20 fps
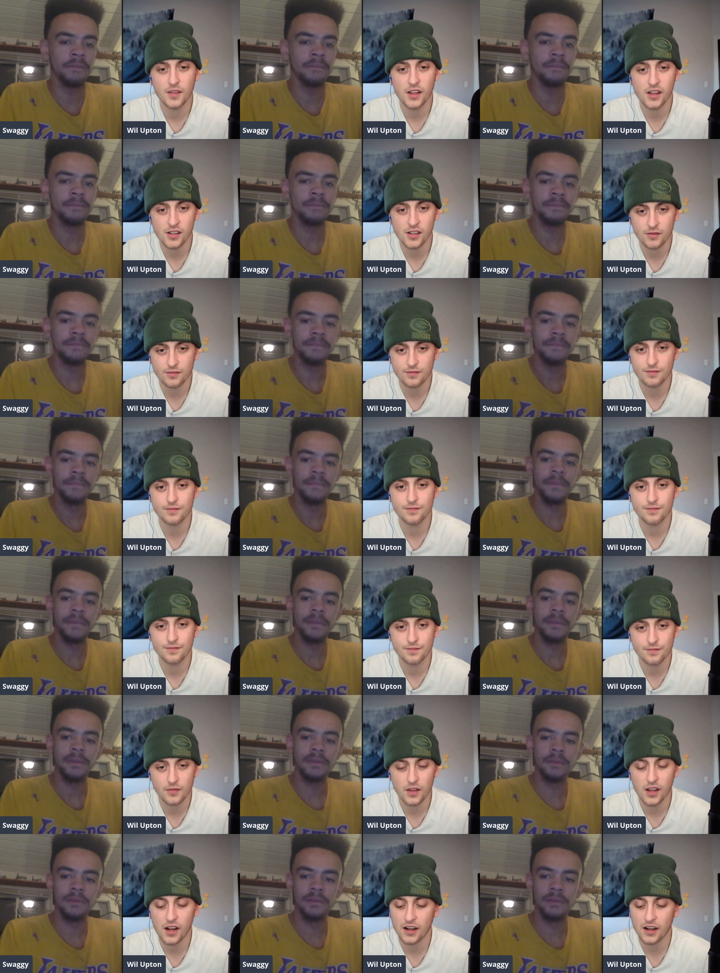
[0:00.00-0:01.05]
Speaker 1: Yeah.
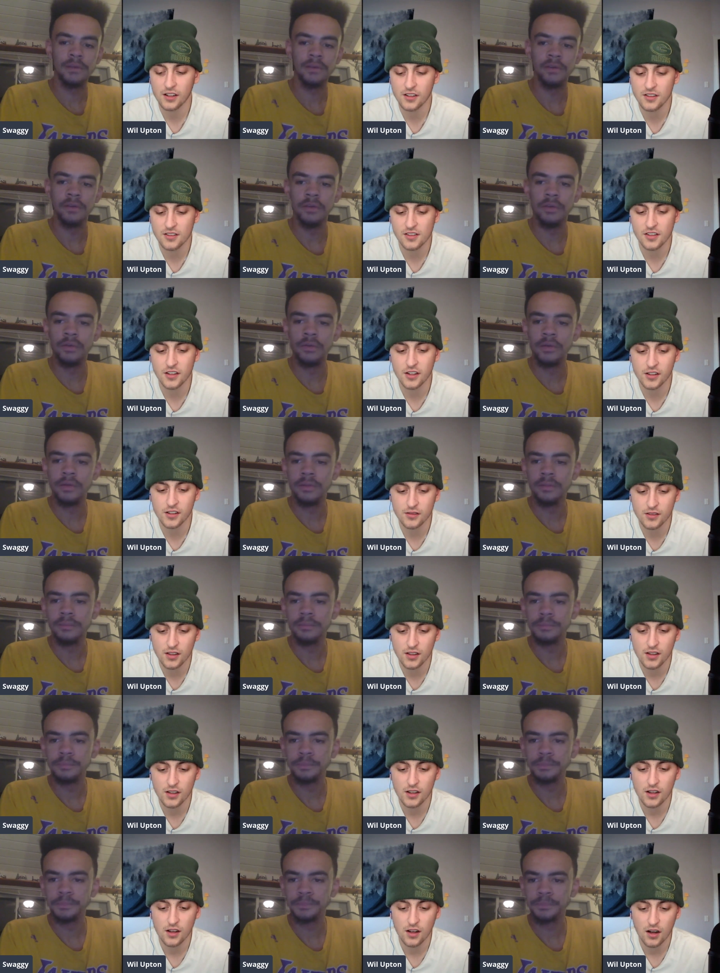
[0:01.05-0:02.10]
Yeah, I could see it.
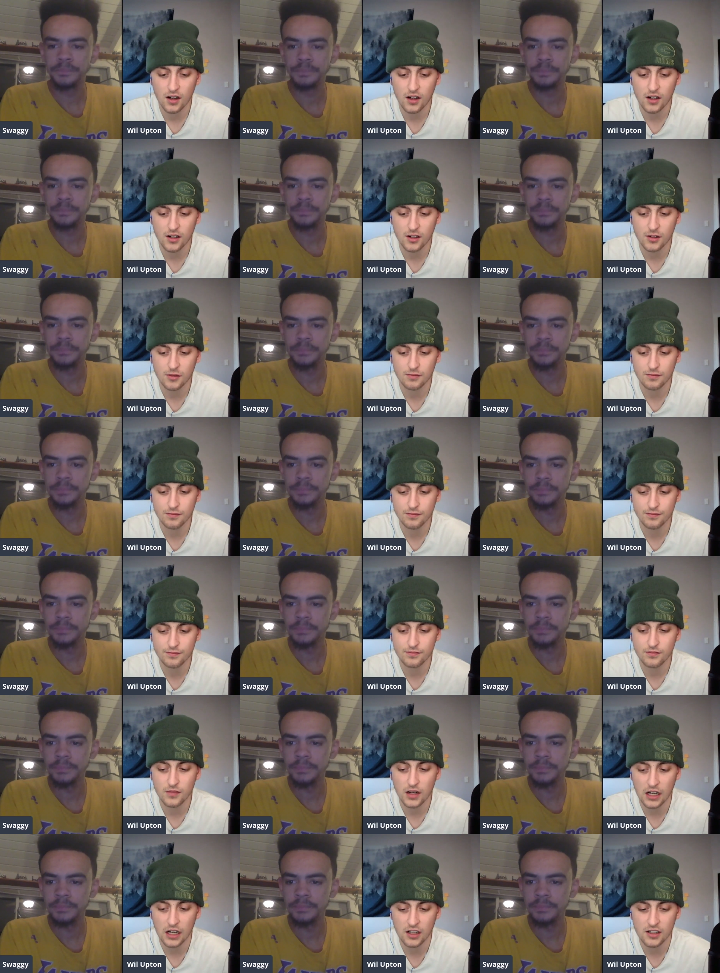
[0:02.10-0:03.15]
Um,
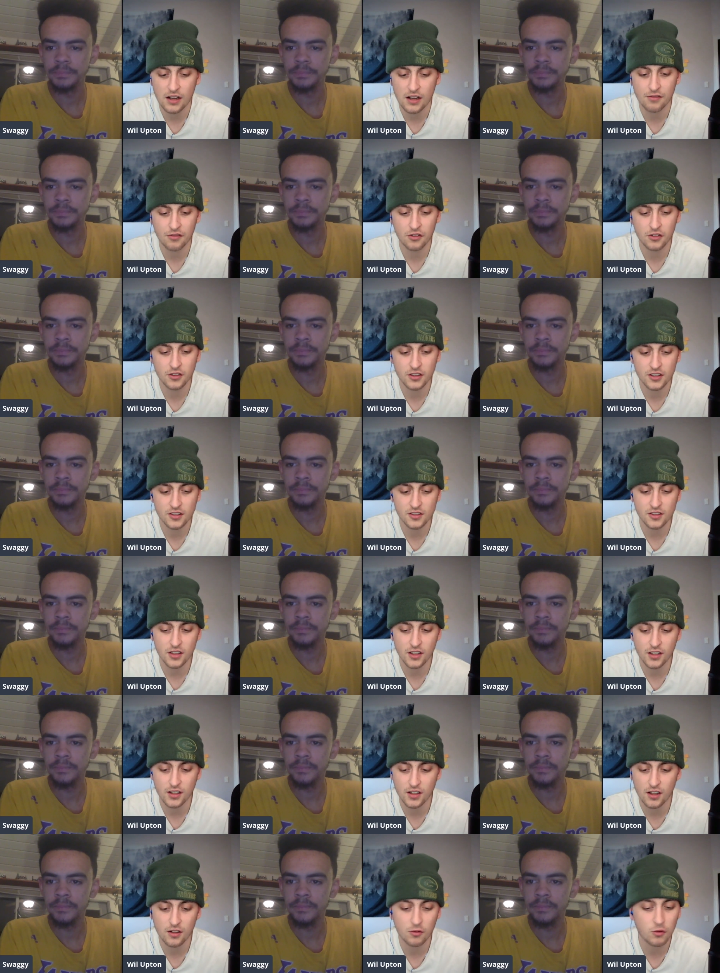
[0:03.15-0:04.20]
I could definitely see
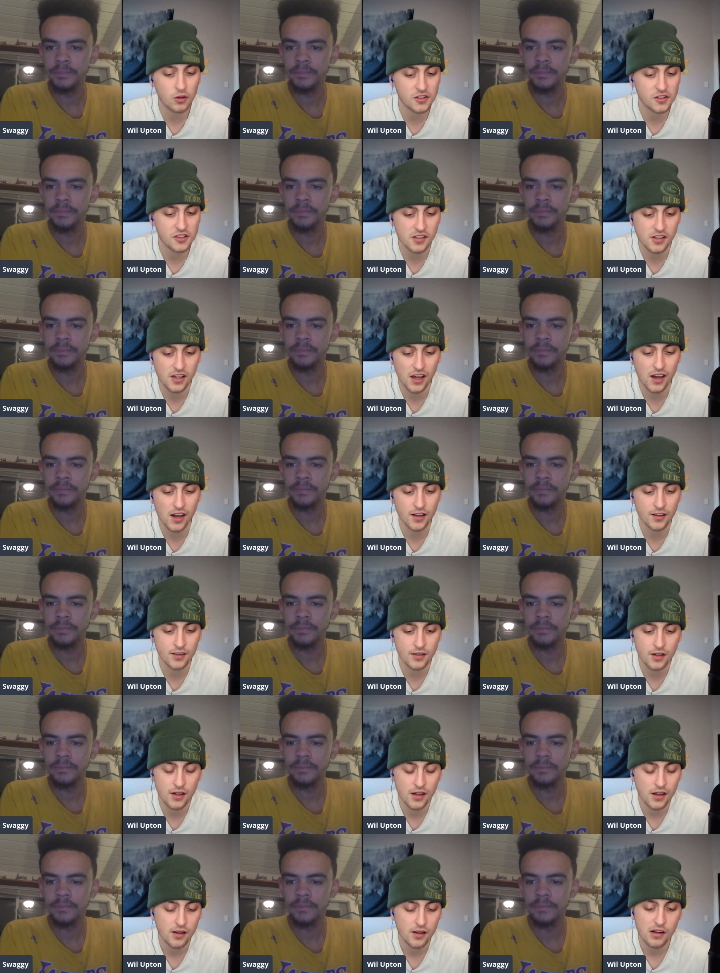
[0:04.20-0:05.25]
it. Once
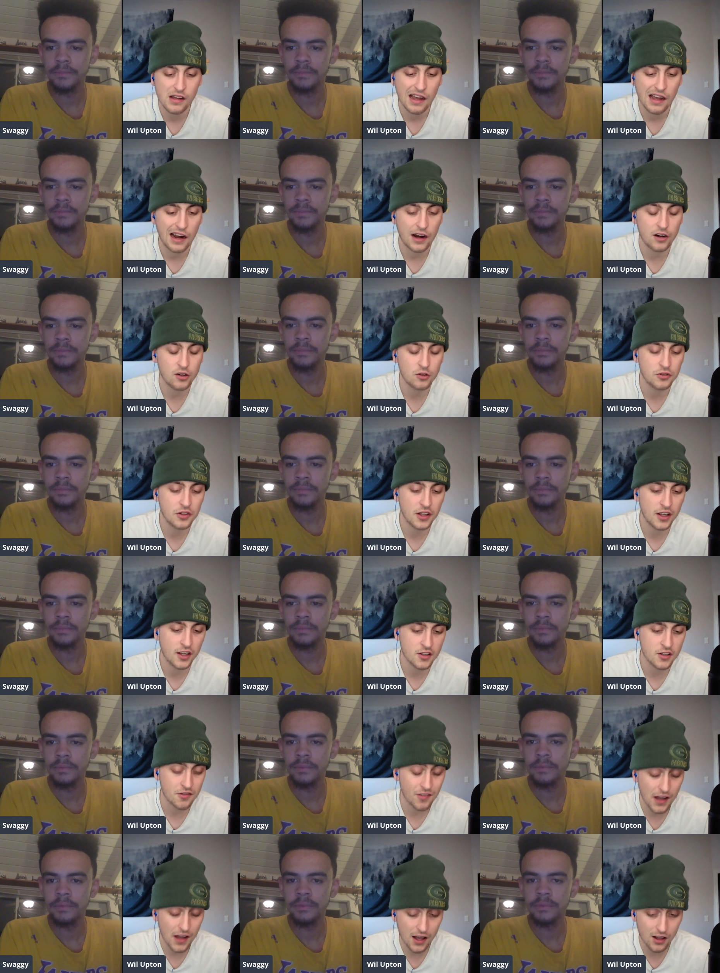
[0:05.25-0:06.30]
again, I don't think
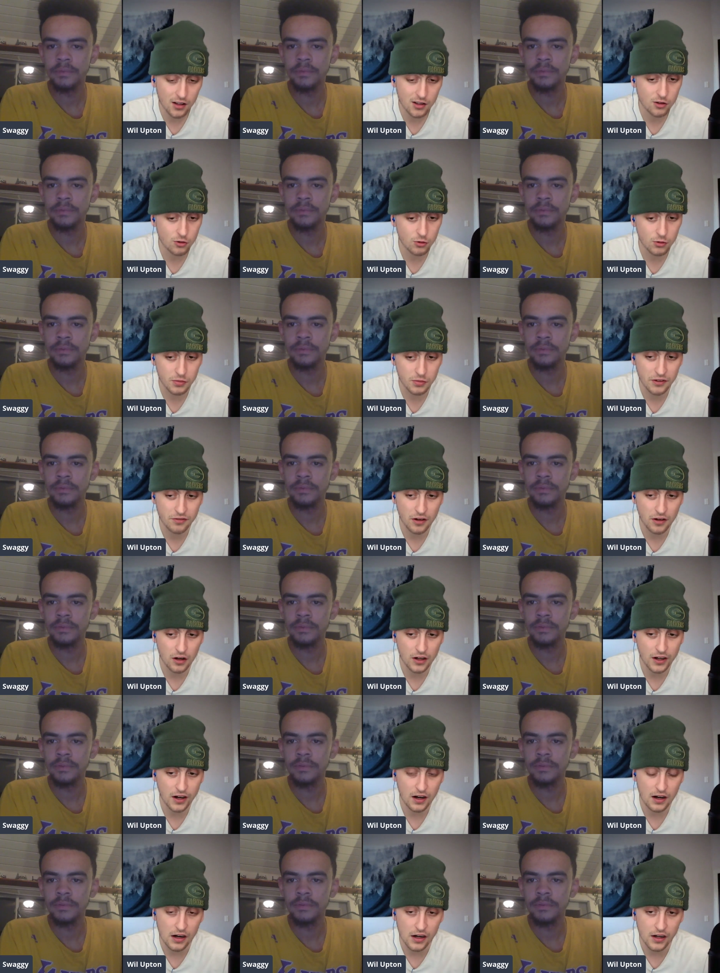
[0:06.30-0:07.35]
his value will be
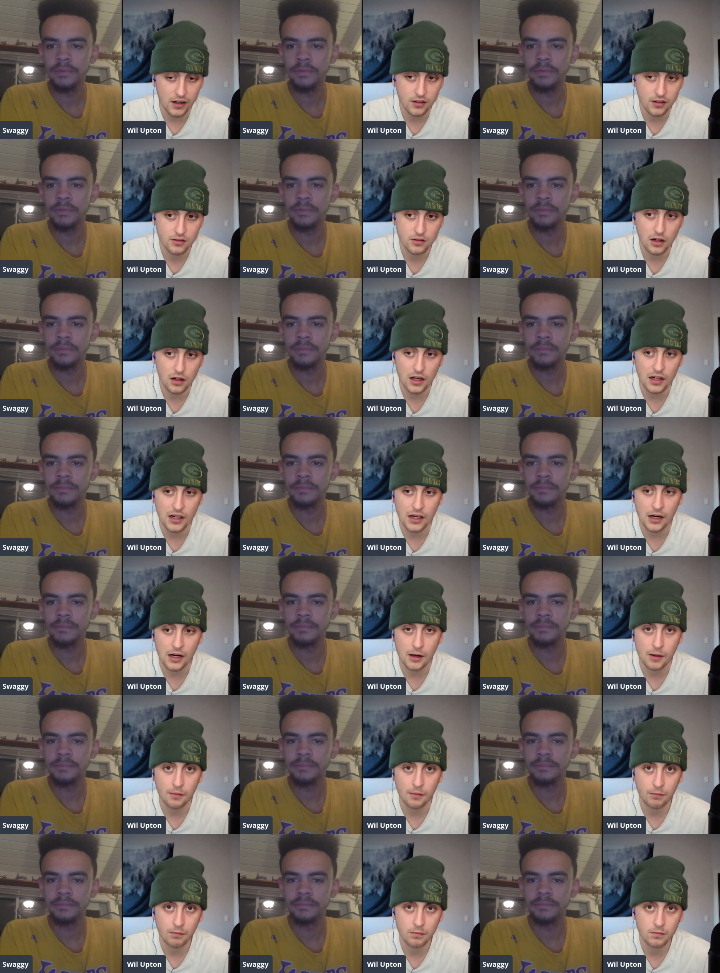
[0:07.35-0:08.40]
very high.
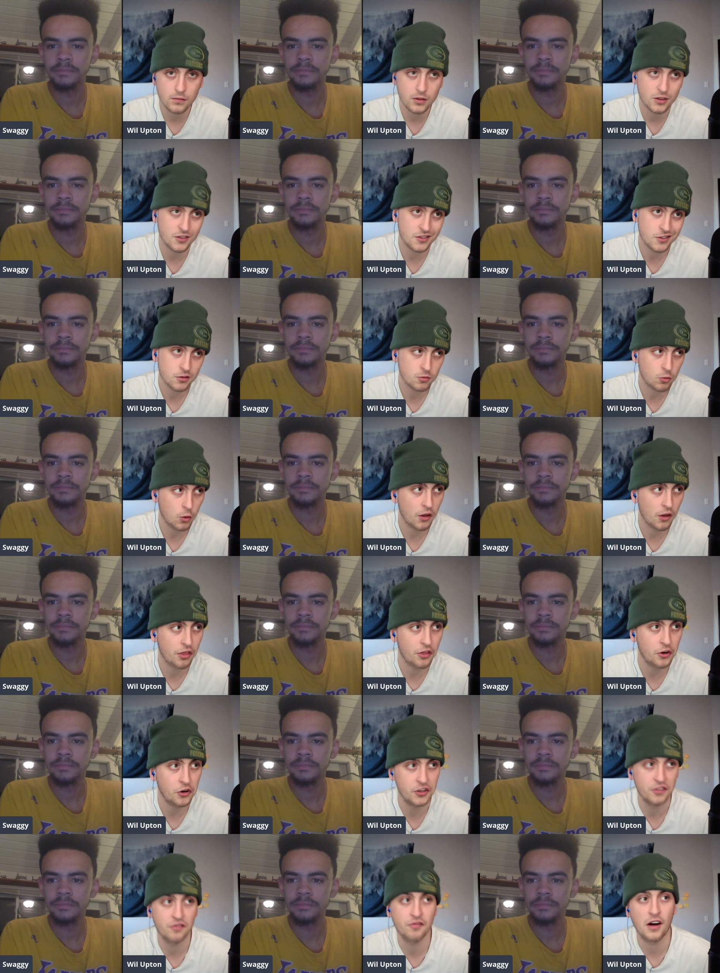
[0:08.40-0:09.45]
Um, because he's what
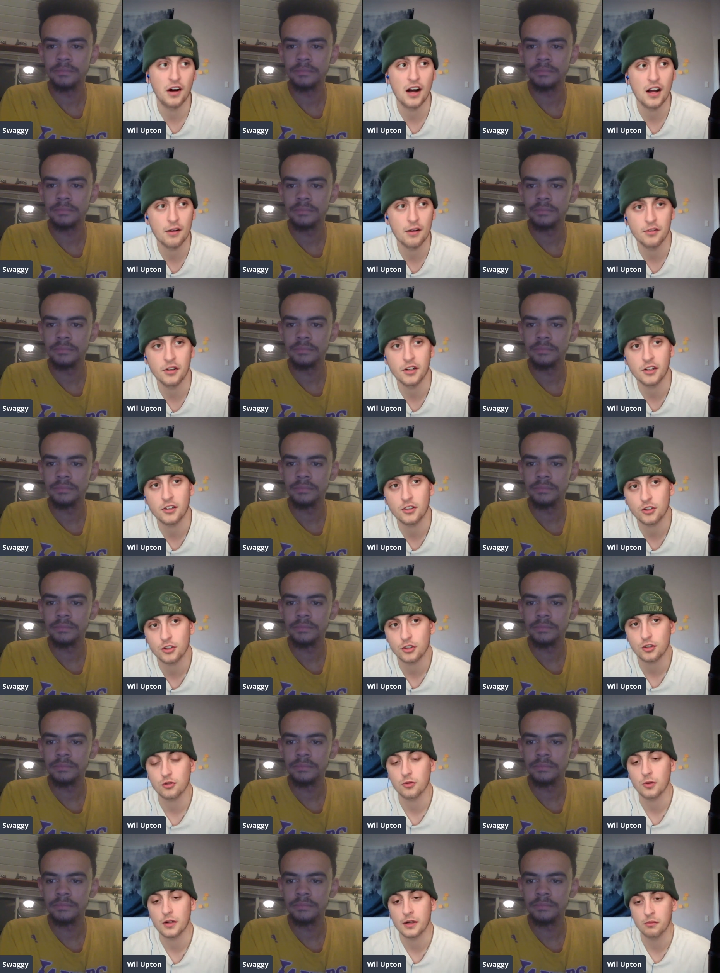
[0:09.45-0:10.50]
35 and
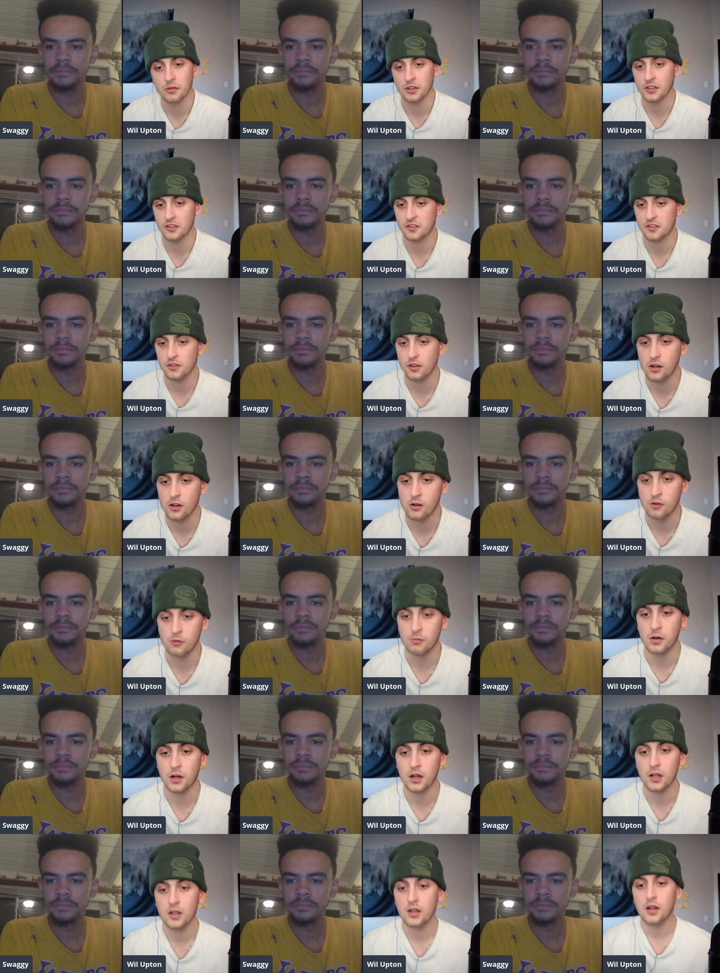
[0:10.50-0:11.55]
extremely slow,
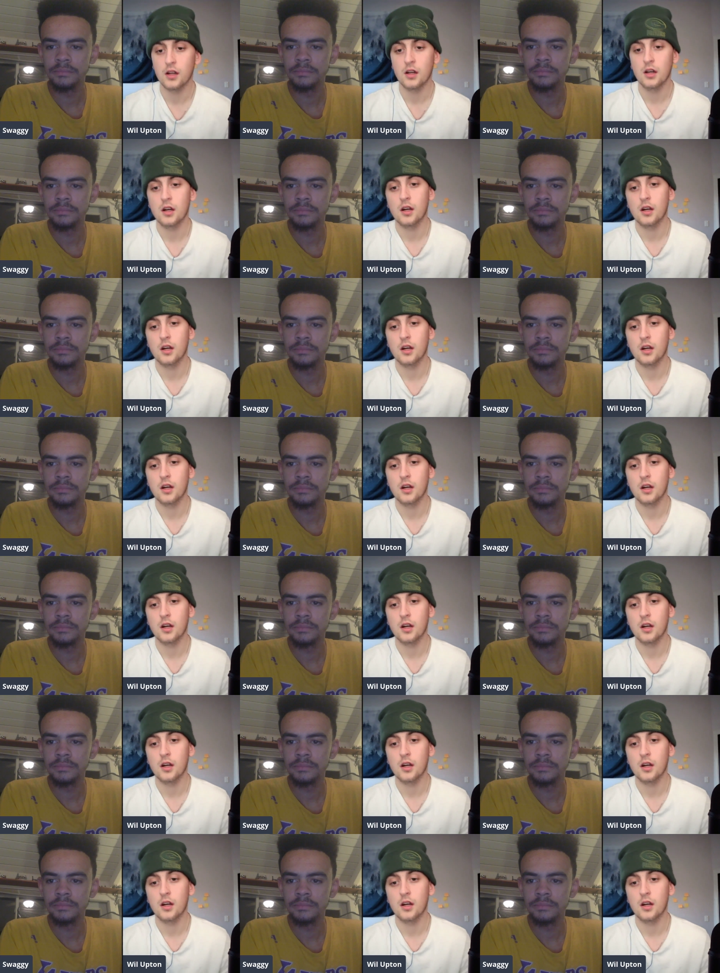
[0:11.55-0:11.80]
but